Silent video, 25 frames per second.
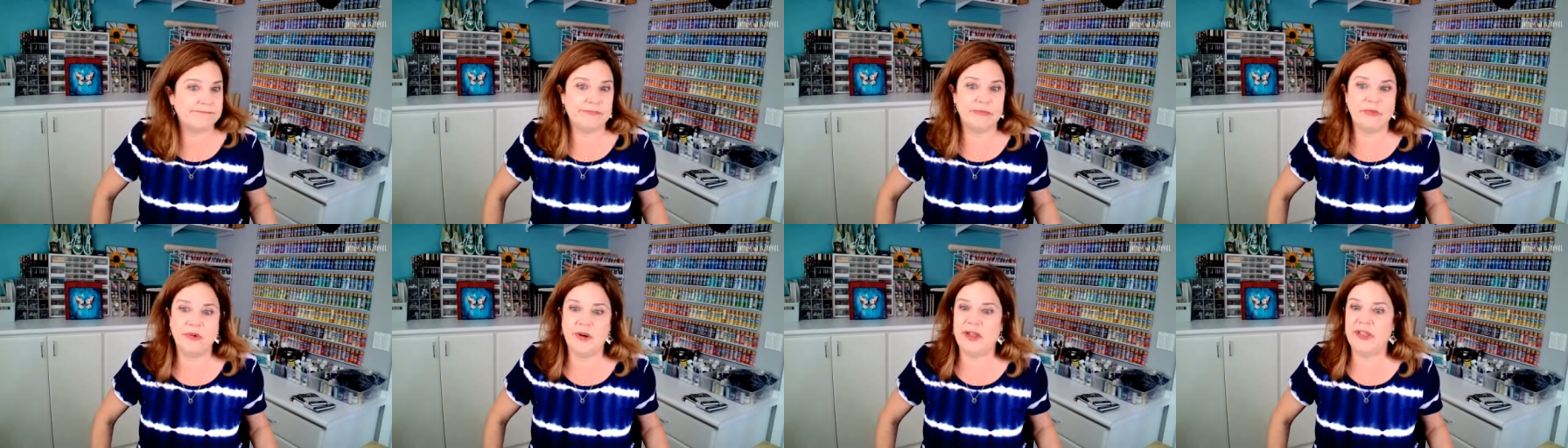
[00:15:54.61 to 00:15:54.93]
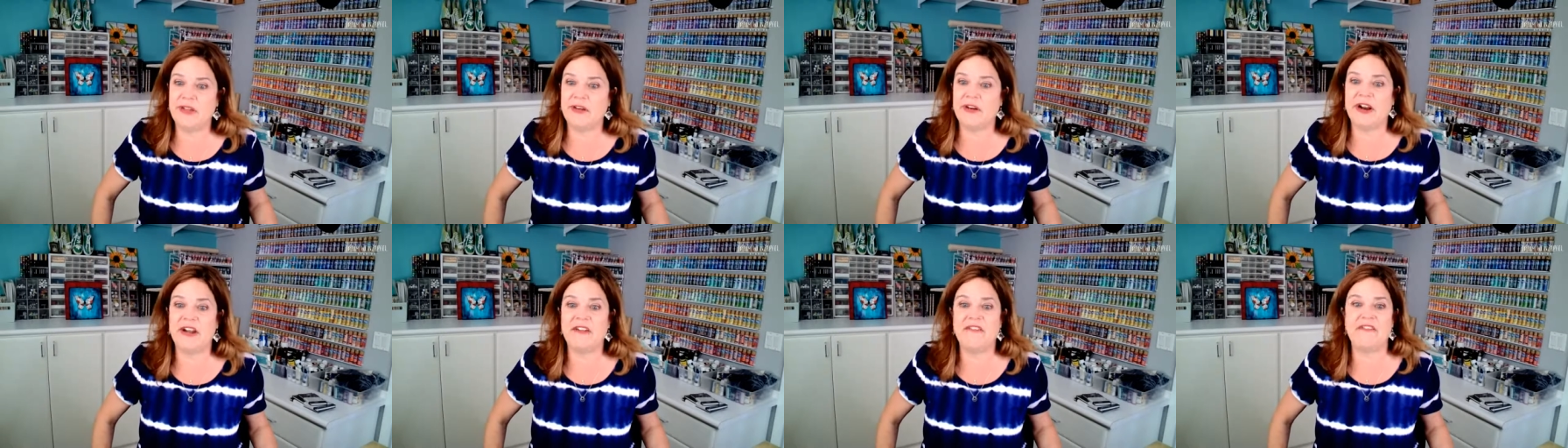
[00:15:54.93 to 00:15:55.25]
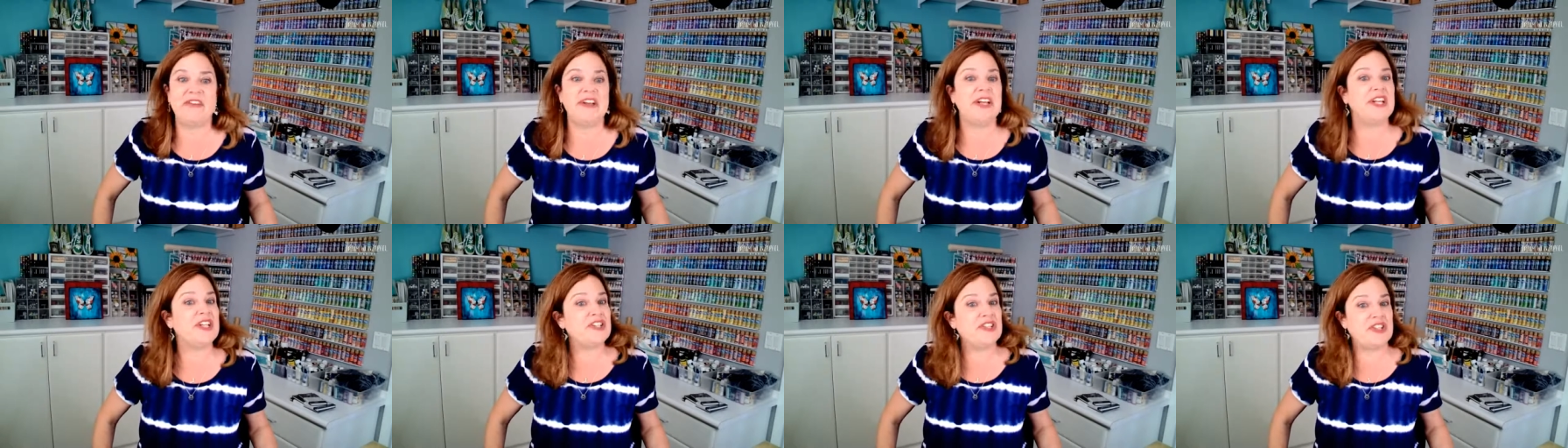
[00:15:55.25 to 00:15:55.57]
Whether I
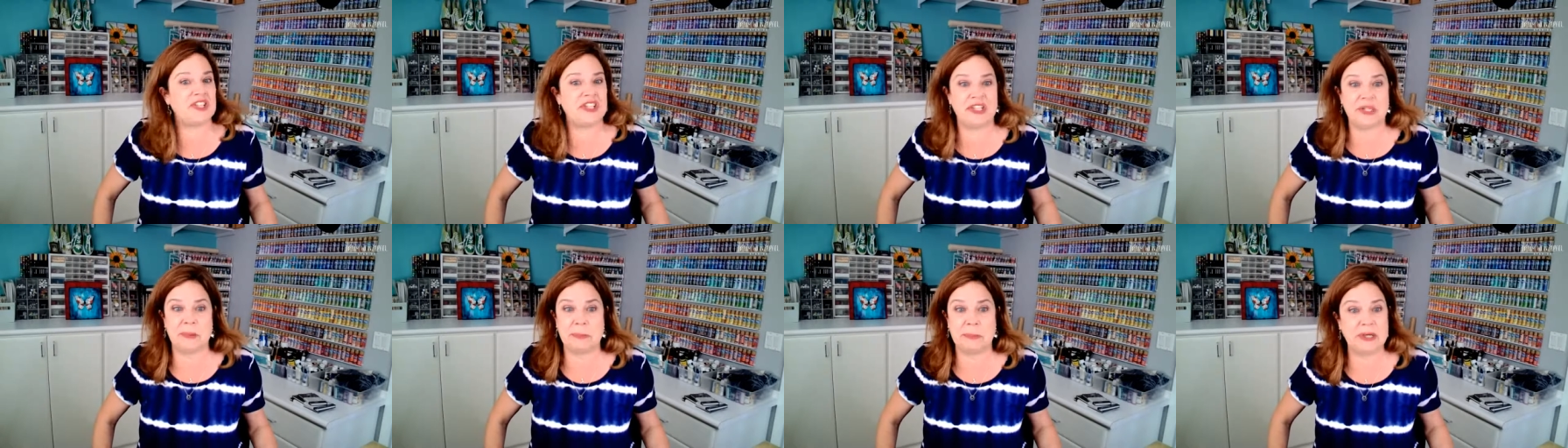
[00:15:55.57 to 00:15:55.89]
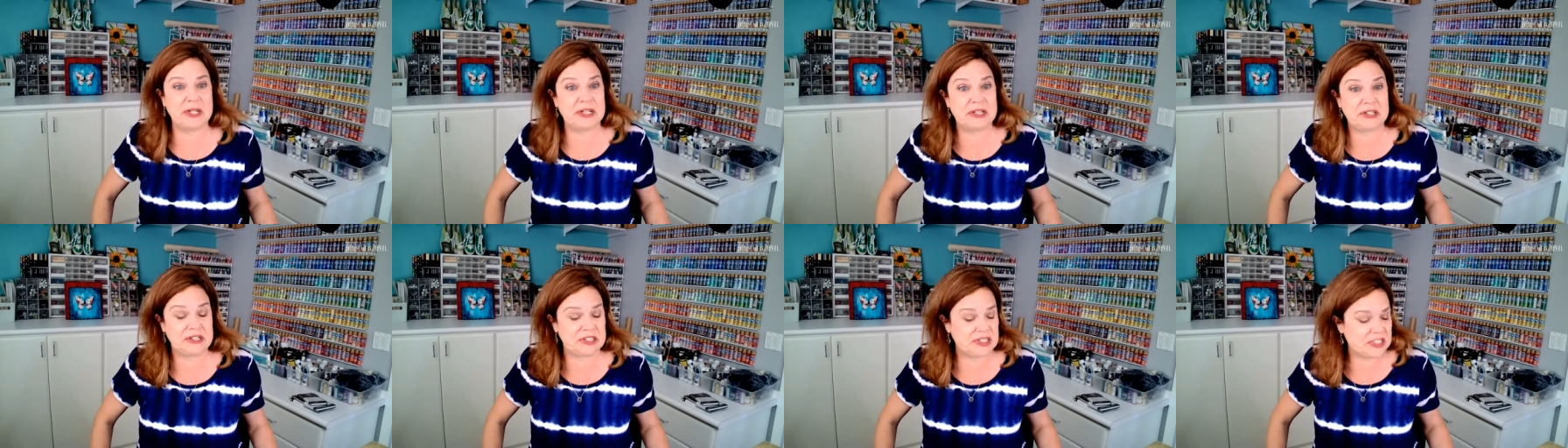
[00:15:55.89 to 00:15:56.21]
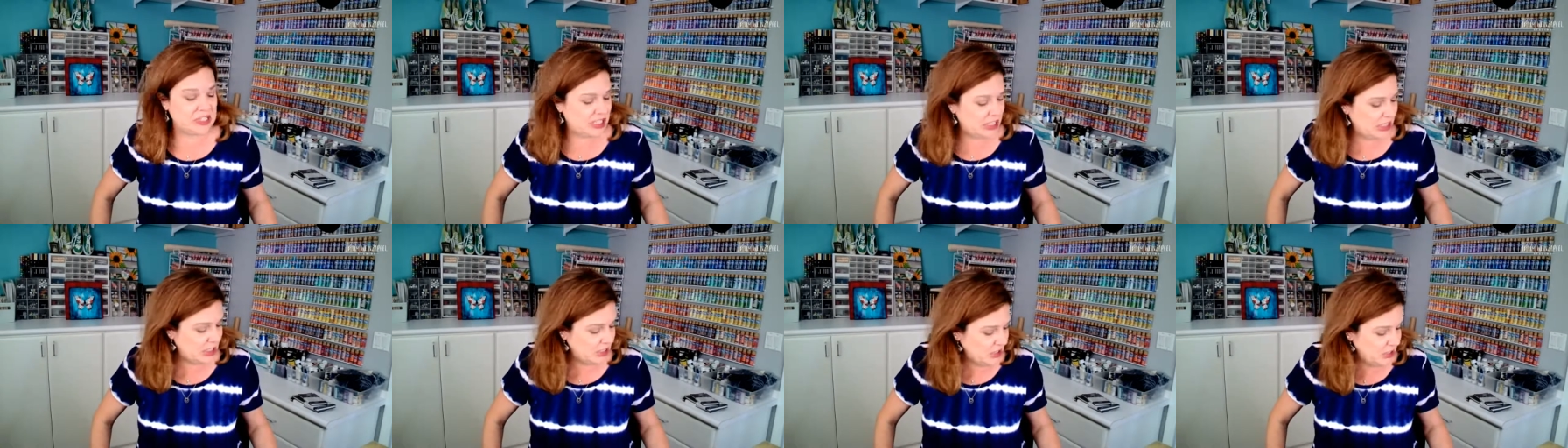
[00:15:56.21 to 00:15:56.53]
finish it in a puddle of
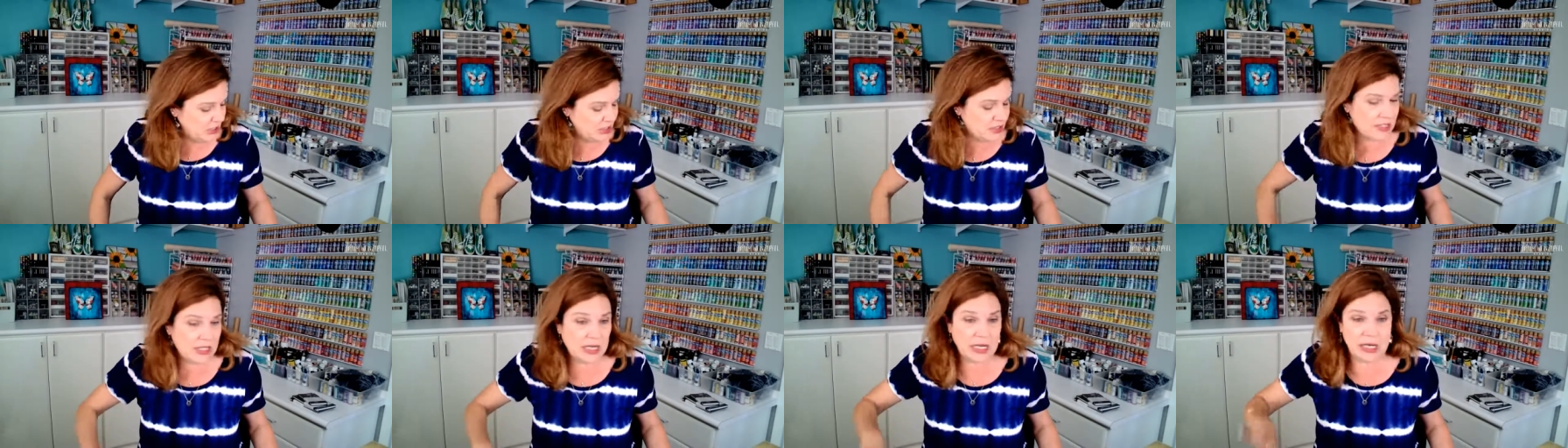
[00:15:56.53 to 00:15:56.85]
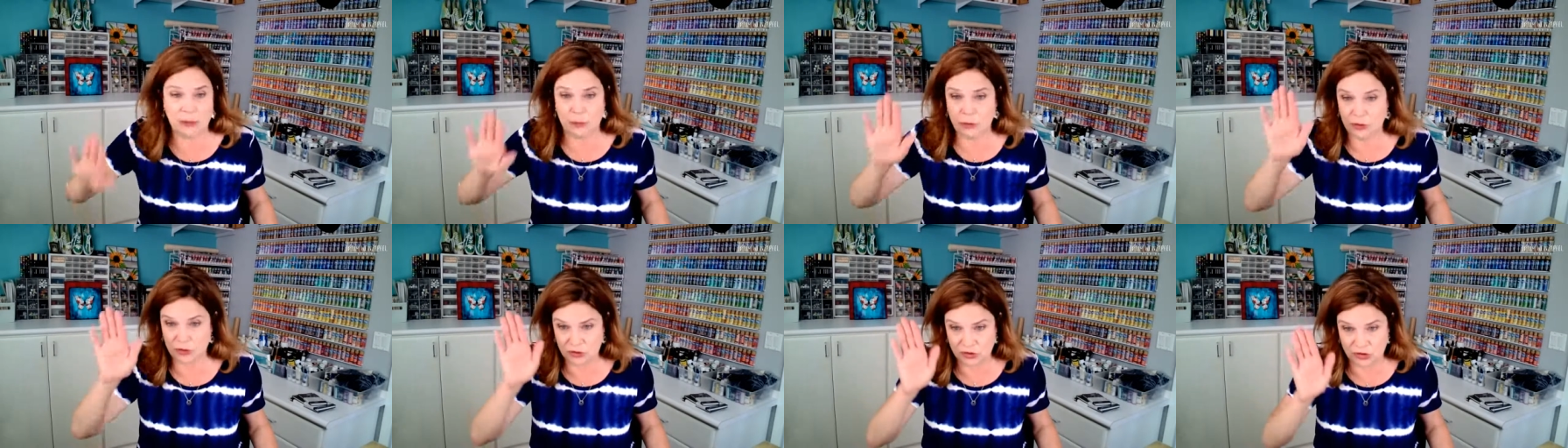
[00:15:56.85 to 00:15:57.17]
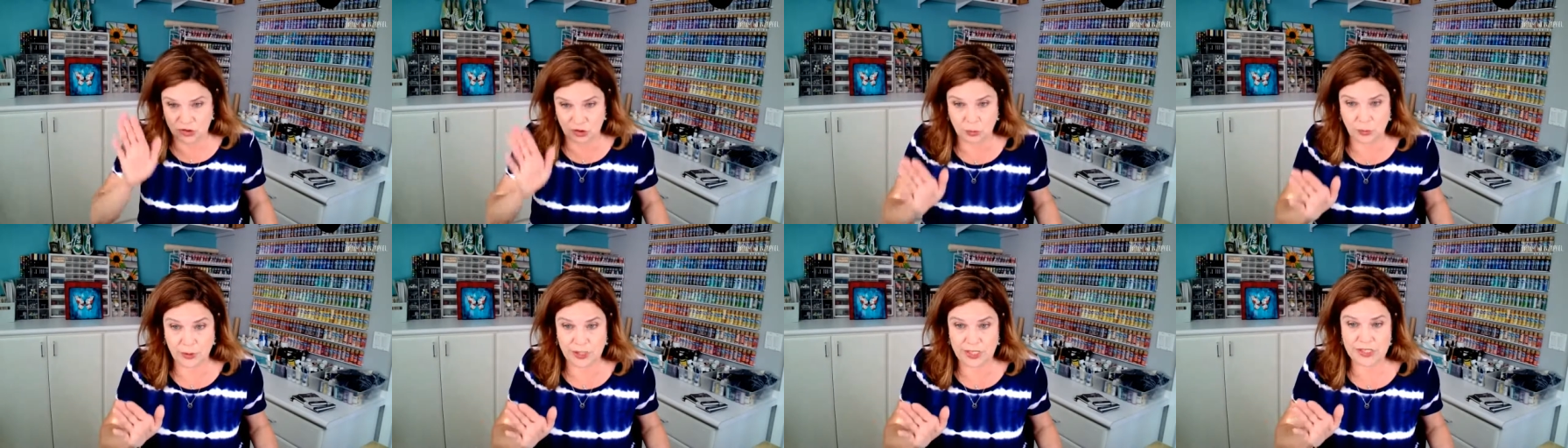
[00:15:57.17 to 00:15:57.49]
tears, I will
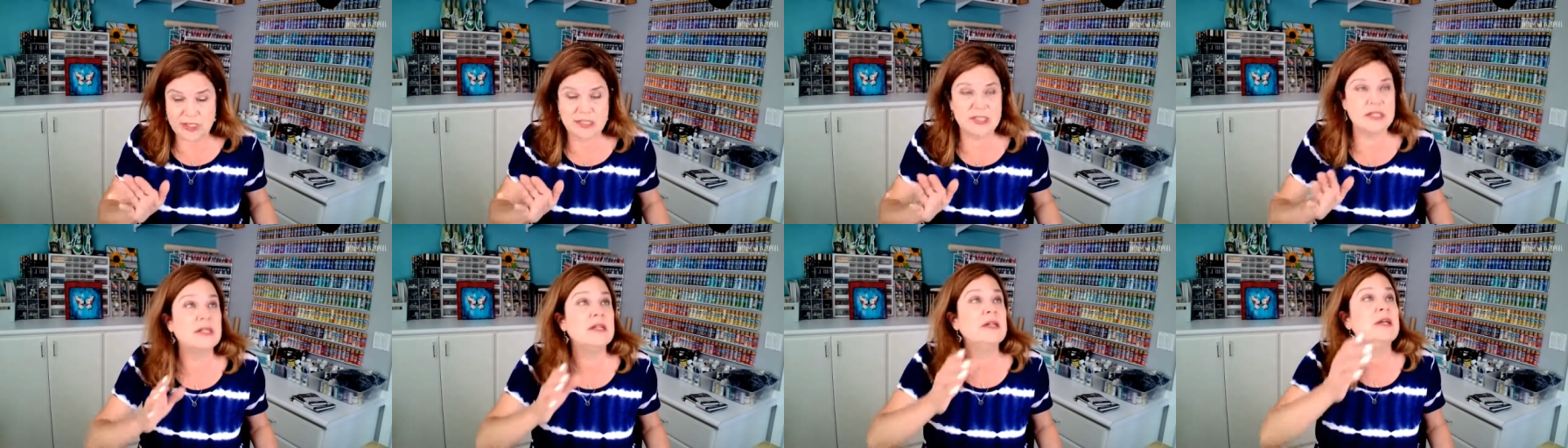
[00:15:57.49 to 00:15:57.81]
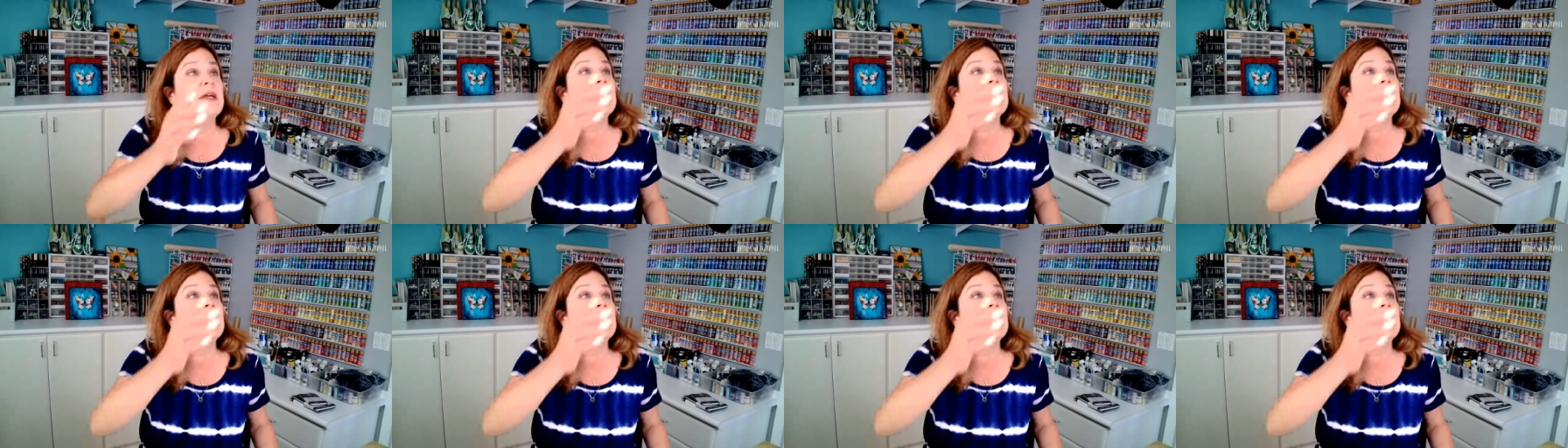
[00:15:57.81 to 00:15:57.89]
do it.